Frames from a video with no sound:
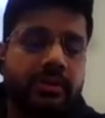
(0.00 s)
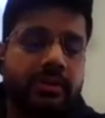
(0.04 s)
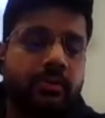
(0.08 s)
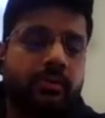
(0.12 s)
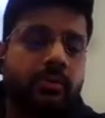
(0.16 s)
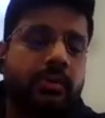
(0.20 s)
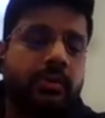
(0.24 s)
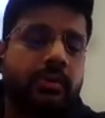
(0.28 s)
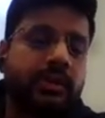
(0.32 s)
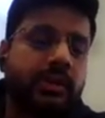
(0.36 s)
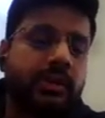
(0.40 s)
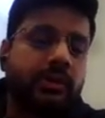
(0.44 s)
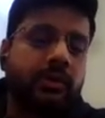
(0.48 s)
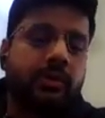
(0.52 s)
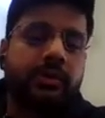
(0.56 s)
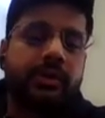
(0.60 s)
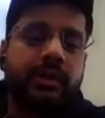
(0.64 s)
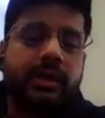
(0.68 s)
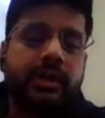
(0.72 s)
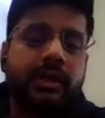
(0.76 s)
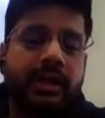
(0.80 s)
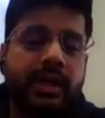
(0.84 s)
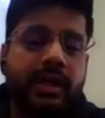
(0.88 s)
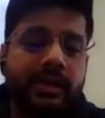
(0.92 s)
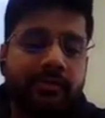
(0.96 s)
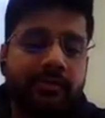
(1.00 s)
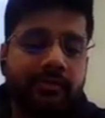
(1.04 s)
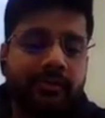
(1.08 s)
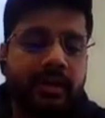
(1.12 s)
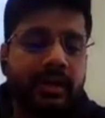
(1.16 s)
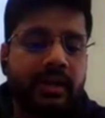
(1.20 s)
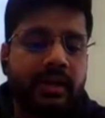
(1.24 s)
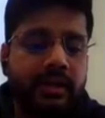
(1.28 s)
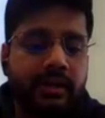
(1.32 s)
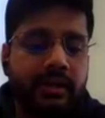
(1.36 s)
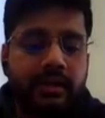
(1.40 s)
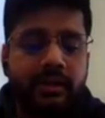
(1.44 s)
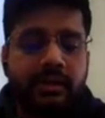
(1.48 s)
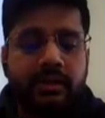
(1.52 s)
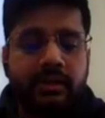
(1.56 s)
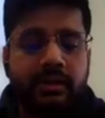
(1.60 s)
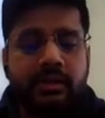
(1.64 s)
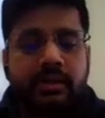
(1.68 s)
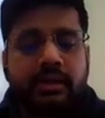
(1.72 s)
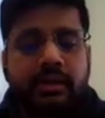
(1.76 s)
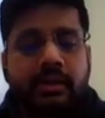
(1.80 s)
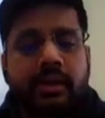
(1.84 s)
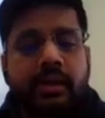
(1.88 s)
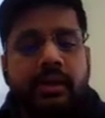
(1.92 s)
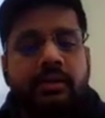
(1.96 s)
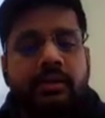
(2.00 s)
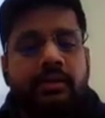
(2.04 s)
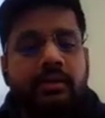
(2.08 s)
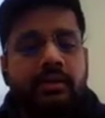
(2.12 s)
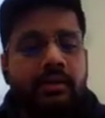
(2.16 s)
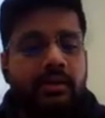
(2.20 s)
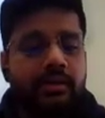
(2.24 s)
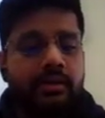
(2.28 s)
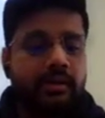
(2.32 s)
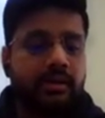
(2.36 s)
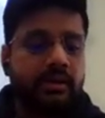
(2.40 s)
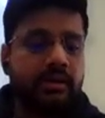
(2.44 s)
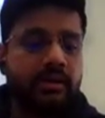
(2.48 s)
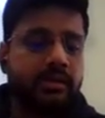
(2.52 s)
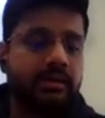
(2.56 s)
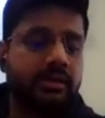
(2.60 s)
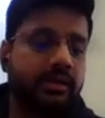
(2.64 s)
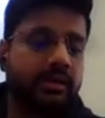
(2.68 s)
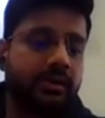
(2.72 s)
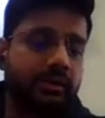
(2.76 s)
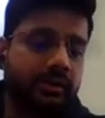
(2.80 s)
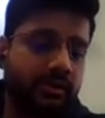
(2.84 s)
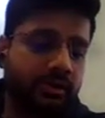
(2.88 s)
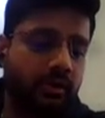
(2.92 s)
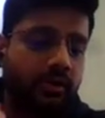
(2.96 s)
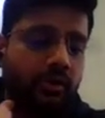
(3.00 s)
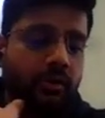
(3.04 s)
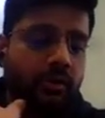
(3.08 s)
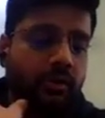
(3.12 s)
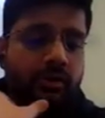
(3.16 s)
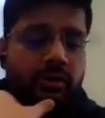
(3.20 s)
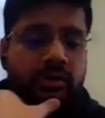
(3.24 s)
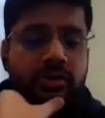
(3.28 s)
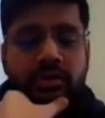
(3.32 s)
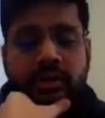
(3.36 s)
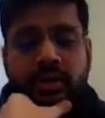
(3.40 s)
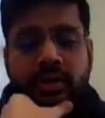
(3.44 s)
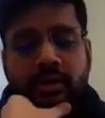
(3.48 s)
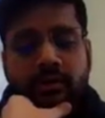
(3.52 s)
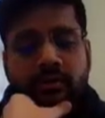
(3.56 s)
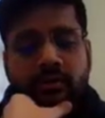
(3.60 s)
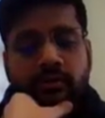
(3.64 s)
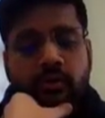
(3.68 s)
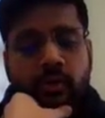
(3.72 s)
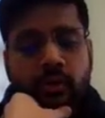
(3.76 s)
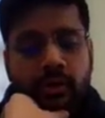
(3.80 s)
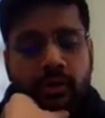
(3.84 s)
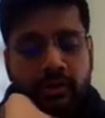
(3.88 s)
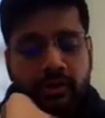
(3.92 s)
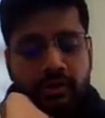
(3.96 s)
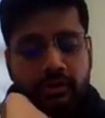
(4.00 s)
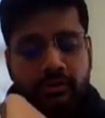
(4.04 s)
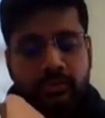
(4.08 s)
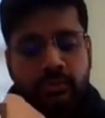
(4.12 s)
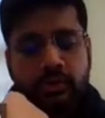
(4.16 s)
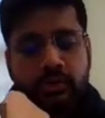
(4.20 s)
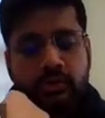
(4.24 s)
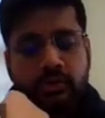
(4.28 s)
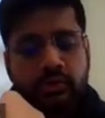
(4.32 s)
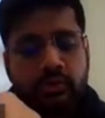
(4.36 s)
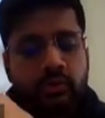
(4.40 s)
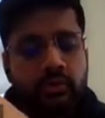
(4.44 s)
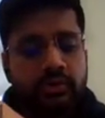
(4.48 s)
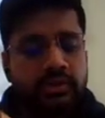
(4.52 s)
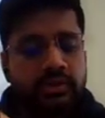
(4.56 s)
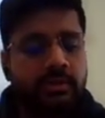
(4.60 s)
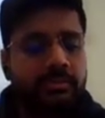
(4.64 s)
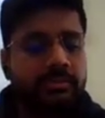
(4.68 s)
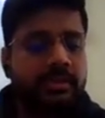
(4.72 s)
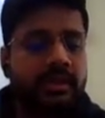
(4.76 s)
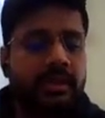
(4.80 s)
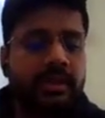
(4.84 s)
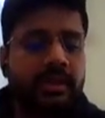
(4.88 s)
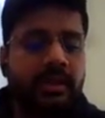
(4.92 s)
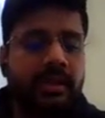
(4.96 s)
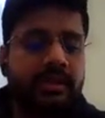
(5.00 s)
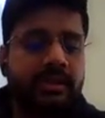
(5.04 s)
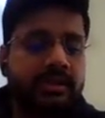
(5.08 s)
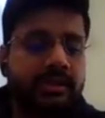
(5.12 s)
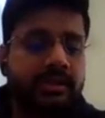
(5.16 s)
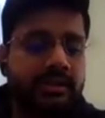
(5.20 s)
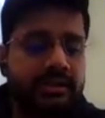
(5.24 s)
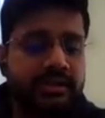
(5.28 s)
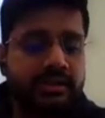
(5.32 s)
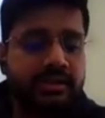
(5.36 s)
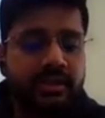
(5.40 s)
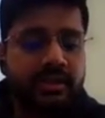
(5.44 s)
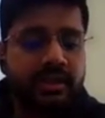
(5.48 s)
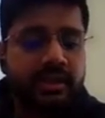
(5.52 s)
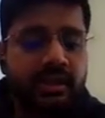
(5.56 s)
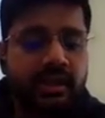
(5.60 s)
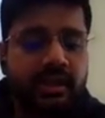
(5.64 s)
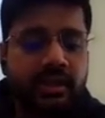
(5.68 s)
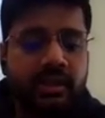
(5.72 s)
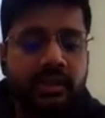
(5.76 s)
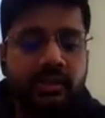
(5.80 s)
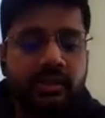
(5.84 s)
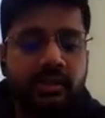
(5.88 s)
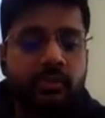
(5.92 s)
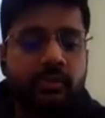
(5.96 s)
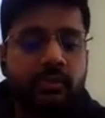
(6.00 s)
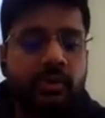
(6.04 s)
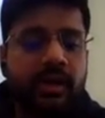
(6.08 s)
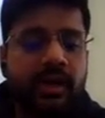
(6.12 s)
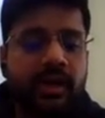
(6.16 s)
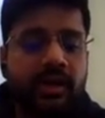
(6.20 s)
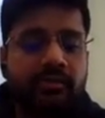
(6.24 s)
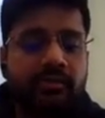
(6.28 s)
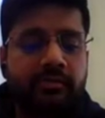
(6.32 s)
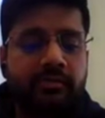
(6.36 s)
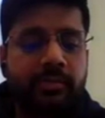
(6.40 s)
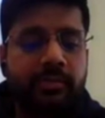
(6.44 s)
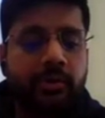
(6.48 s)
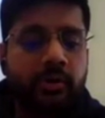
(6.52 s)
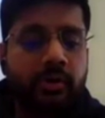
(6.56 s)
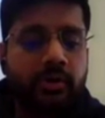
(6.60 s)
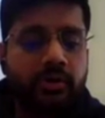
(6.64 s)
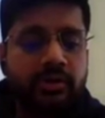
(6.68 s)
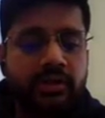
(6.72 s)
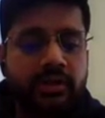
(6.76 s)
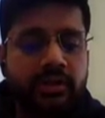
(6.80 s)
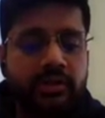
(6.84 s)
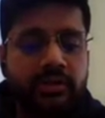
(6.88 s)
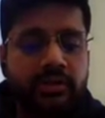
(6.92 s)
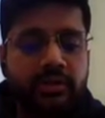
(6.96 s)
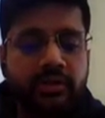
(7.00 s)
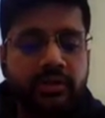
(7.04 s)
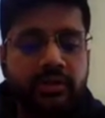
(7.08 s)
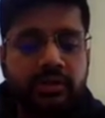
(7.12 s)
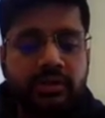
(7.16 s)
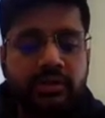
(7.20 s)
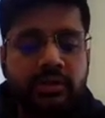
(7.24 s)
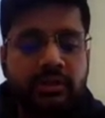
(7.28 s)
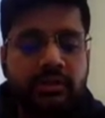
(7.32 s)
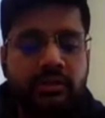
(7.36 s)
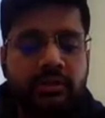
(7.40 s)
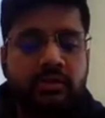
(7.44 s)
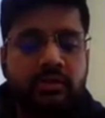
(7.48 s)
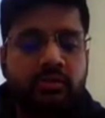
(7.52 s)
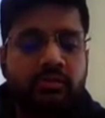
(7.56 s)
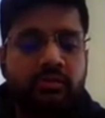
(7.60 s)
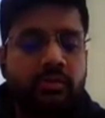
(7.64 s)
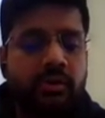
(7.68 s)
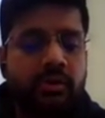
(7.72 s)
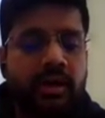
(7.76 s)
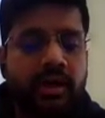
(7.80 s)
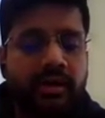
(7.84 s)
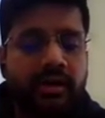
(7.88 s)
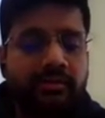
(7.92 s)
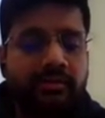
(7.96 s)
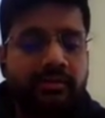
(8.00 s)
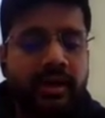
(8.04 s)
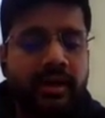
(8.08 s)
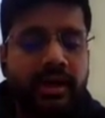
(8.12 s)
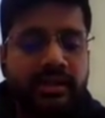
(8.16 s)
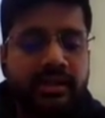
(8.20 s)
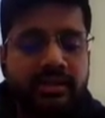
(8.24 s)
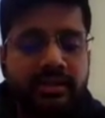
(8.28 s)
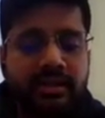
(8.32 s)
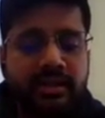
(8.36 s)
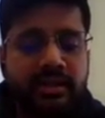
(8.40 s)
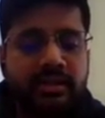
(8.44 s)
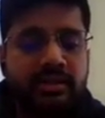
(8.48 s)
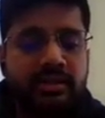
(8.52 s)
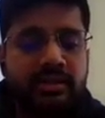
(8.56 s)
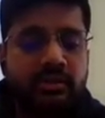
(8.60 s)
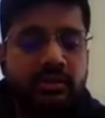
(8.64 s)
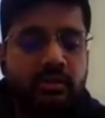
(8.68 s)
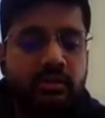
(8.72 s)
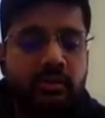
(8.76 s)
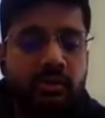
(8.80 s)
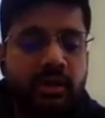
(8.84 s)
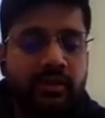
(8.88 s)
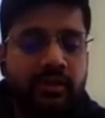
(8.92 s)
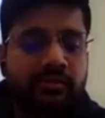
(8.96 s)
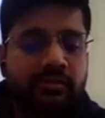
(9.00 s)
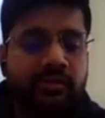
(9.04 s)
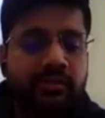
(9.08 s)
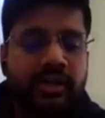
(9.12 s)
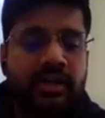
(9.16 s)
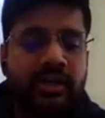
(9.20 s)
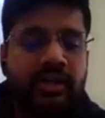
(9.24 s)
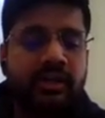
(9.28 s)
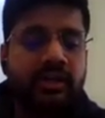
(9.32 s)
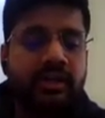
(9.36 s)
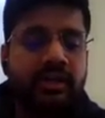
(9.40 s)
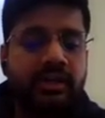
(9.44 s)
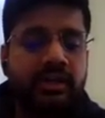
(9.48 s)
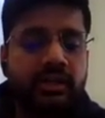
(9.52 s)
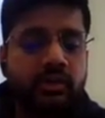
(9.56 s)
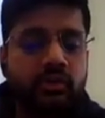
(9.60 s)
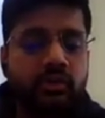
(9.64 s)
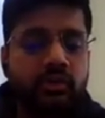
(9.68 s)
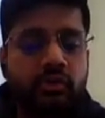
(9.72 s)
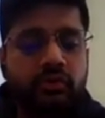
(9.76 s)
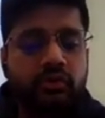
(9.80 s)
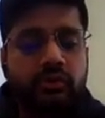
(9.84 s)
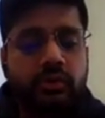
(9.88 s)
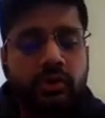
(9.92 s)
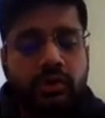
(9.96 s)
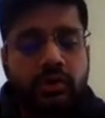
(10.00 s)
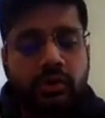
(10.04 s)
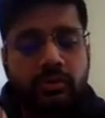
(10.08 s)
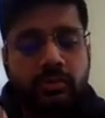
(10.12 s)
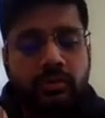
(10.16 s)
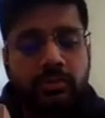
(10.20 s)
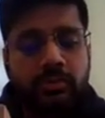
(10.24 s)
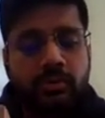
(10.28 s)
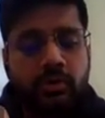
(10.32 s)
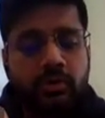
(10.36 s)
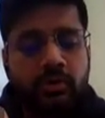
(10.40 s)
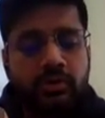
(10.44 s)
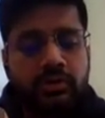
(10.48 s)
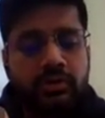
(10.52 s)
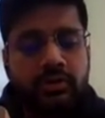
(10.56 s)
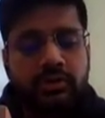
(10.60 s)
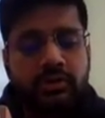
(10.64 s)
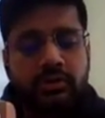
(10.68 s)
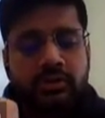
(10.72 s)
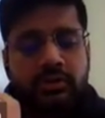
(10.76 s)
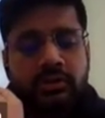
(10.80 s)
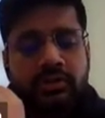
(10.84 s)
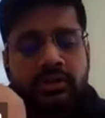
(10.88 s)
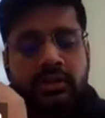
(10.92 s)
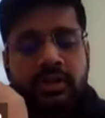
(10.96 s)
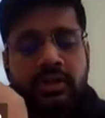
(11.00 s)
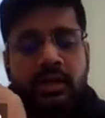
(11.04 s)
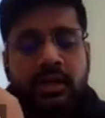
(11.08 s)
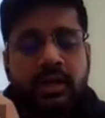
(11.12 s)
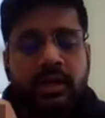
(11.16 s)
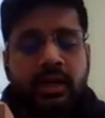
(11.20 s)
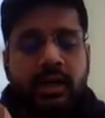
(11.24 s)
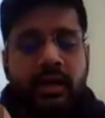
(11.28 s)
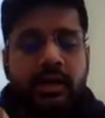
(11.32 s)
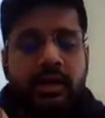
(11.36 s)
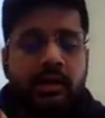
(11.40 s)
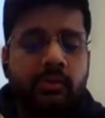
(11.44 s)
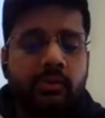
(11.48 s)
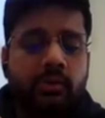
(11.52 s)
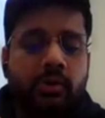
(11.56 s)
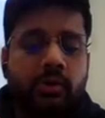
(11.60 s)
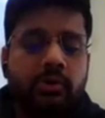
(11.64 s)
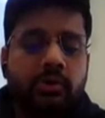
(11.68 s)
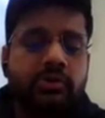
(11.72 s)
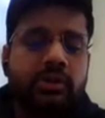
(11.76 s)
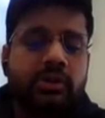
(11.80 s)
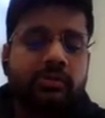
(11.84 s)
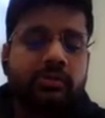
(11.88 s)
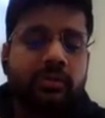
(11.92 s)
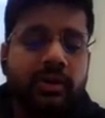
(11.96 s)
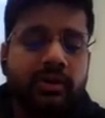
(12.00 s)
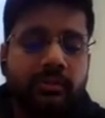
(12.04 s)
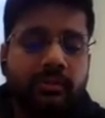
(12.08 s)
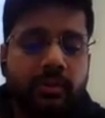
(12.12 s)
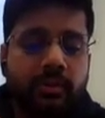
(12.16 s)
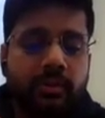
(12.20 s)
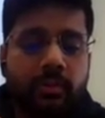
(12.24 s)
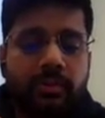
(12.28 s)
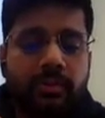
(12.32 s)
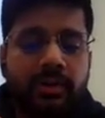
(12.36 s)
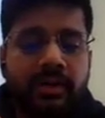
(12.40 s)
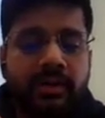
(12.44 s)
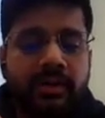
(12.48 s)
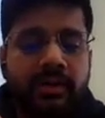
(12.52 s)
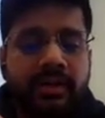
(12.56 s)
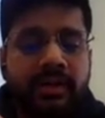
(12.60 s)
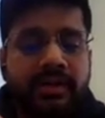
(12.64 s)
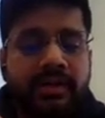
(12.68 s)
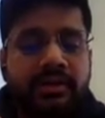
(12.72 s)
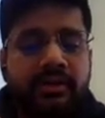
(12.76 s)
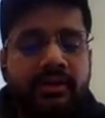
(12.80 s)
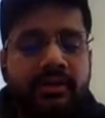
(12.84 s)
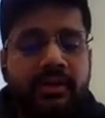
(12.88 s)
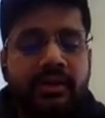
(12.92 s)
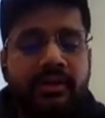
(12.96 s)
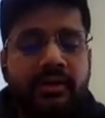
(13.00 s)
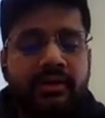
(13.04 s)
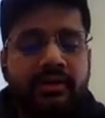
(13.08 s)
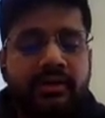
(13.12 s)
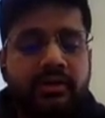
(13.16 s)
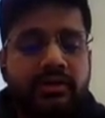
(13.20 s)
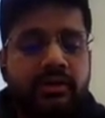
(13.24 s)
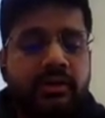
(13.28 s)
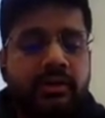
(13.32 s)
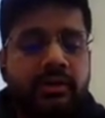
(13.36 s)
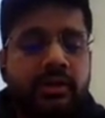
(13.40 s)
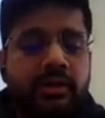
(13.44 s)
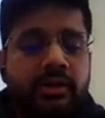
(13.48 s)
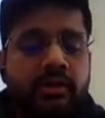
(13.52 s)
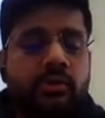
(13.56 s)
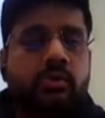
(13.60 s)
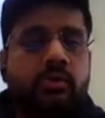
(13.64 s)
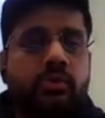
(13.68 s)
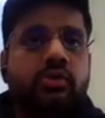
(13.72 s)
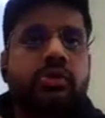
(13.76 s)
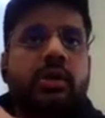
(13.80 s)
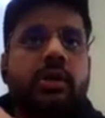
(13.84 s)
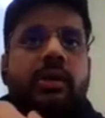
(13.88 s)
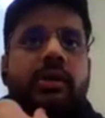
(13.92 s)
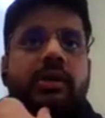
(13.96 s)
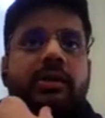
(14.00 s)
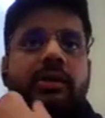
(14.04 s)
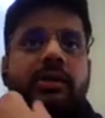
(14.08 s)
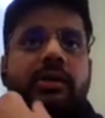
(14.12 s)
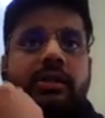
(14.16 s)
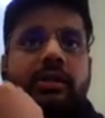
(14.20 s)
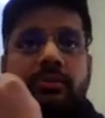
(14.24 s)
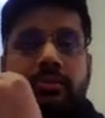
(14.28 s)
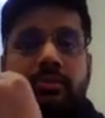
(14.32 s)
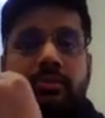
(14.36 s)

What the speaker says: are working on the dev tenant, your orchestrator folders would look something like this. You would have processes, you would have assets, you would have created queues for your processes, and you would also have probably created triggers to start these